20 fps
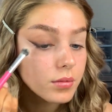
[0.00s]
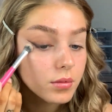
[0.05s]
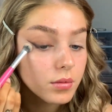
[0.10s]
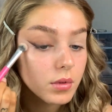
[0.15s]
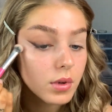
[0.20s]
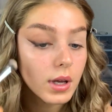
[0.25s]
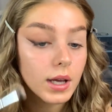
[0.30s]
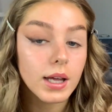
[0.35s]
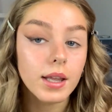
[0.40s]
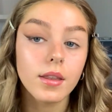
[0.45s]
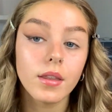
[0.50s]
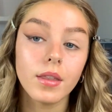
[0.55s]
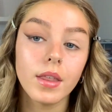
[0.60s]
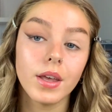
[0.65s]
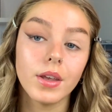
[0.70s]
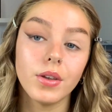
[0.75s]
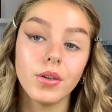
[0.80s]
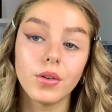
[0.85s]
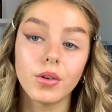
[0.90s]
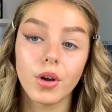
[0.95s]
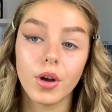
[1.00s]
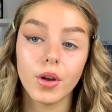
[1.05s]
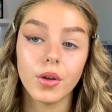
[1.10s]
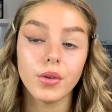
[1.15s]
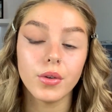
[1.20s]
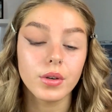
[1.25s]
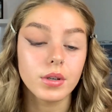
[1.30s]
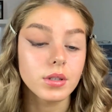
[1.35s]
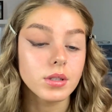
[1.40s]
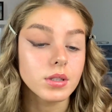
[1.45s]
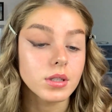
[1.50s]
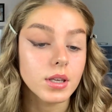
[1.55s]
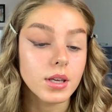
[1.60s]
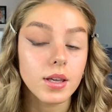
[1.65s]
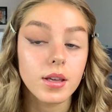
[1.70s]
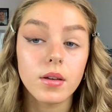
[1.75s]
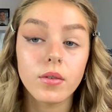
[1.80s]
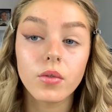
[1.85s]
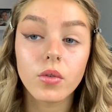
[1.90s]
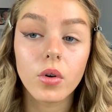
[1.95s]
And there you go, you can see
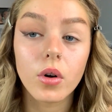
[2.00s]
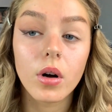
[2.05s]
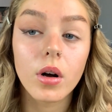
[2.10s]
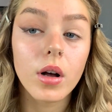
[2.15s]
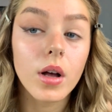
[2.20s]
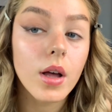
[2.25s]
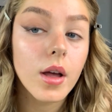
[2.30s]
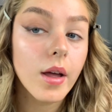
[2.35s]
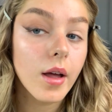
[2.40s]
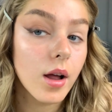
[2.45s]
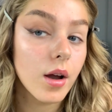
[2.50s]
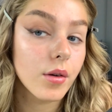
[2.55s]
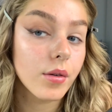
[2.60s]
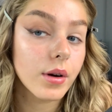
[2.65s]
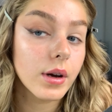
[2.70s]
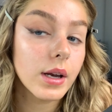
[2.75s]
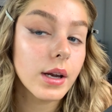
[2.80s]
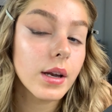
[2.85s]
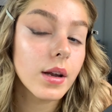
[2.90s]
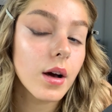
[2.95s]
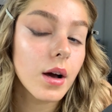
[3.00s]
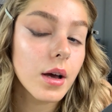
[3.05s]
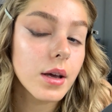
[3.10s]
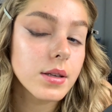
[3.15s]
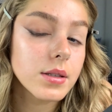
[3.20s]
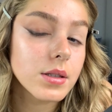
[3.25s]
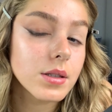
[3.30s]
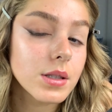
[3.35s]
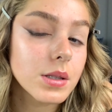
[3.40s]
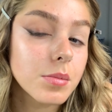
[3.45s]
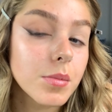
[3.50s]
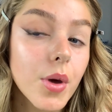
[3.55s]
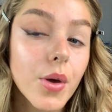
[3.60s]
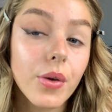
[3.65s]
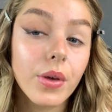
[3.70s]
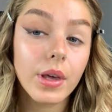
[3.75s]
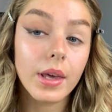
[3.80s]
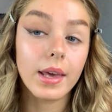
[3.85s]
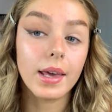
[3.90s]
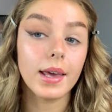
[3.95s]
you've got a really nice
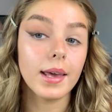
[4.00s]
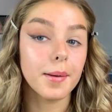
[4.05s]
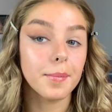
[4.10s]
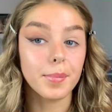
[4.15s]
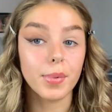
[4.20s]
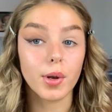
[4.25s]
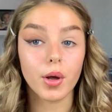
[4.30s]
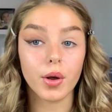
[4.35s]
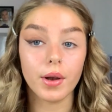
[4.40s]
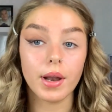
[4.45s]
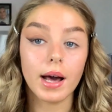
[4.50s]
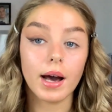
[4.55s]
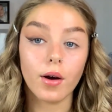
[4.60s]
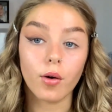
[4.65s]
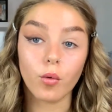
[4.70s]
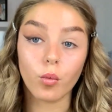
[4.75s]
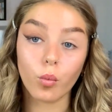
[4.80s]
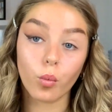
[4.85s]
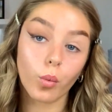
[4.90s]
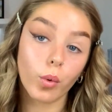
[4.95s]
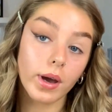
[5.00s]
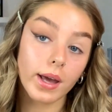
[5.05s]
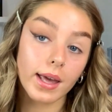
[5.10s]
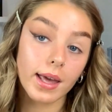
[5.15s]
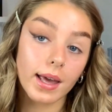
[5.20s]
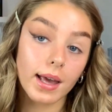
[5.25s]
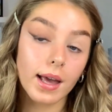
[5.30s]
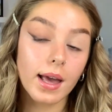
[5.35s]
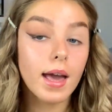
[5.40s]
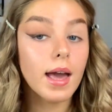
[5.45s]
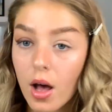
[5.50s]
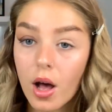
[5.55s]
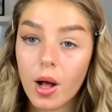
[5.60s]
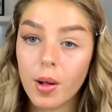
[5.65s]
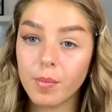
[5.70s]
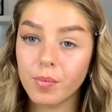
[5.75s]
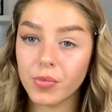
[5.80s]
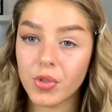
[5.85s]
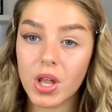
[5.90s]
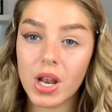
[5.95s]
smoky blown out wing.
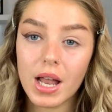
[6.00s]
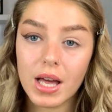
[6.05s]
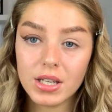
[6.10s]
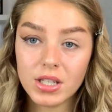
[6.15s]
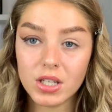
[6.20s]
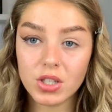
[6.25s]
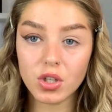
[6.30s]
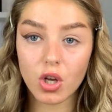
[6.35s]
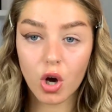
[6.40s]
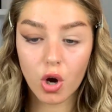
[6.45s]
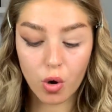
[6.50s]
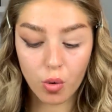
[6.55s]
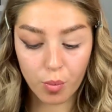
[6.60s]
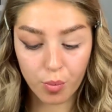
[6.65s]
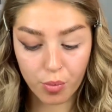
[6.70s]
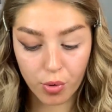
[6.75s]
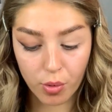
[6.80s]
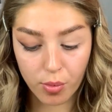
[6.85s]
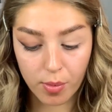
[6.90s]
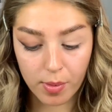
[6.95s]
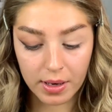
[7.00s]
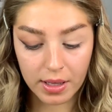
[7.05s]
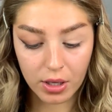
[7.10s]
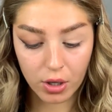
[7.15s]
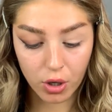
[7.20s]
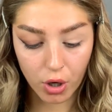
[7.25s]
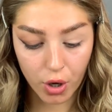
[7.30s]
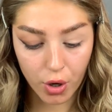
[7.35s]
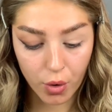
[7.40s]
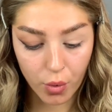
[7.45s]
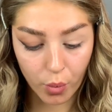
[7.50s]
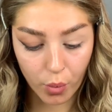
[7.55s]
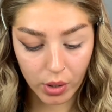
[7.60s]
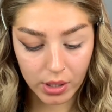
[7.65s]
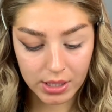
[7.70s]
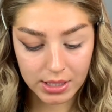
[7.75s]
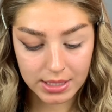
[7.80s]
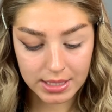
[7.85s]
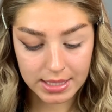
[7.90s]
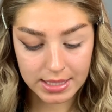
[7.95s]
The lashes I'll probably go with
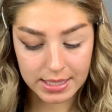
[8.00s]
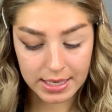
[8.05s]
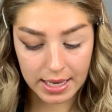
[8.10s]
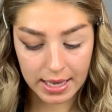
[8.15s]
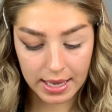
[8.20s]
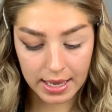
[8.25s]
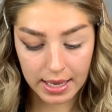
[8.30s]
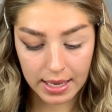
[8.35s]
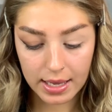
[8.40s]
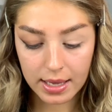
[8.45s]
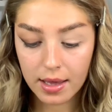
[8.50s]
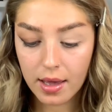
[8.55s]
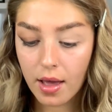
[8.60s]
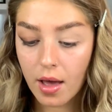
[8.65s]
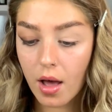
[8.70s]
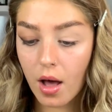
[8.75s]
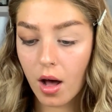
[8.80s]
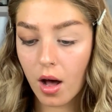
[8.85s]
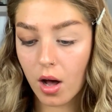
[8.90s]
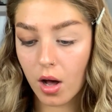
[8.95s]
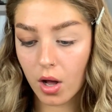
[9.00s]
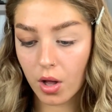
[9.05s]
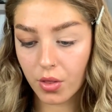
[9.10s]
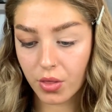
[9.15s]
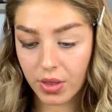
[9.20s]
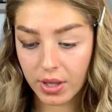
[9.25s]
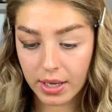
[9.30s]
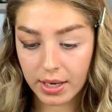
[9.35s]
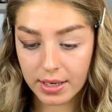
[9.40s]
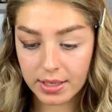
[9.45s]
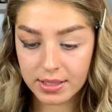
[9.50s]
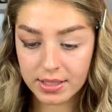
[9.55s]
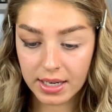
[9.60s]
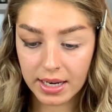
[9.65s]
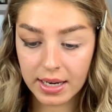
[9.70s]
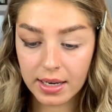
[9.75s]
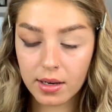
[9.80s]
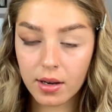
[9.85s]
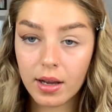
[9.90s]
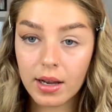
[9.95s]
today are the
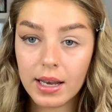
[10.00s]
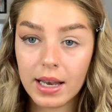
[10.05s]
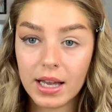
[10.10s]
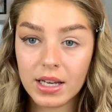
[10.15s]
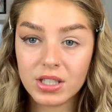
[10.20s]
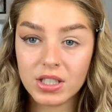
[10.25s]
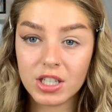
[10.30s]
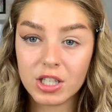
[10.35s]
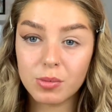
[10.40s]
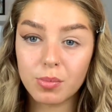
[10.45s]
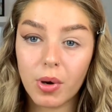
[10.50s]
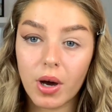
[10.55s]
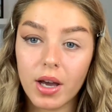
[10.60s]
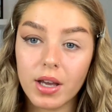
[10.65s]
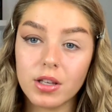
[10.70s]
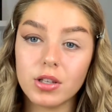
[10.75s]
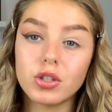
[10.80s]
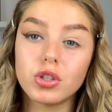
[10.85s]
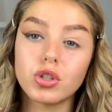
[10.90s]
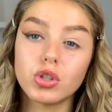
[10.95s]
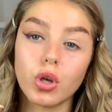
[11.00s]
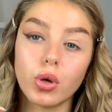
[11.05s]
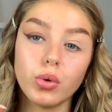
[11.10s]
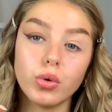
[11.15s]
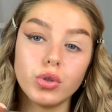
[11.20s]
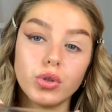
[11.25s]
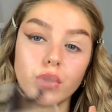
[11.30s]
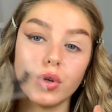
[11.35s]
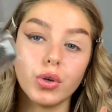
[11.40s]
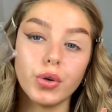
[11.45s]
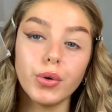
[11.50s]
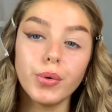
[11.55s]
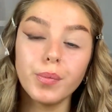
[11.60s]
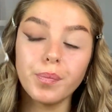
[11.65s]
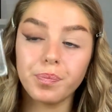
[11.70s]
Date Night lashes by Sosu.